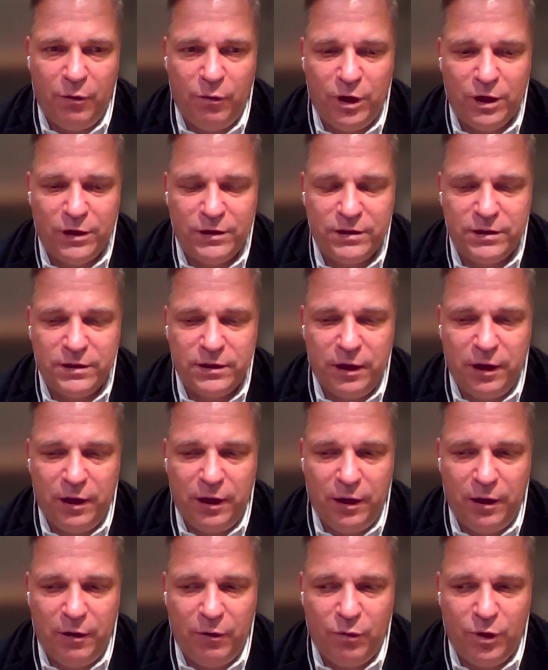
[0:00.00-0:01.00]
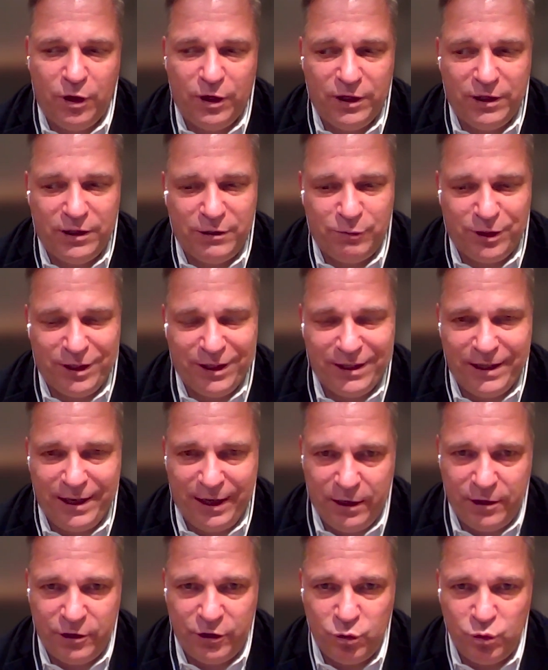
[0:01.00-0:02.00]
what it
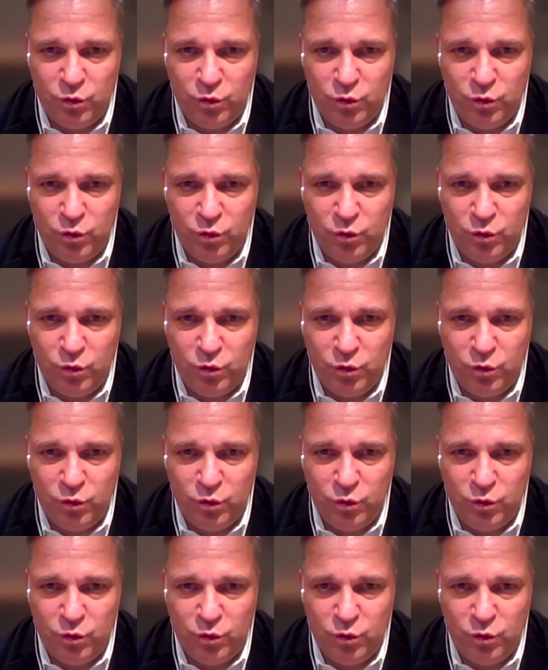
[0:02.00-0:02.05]
can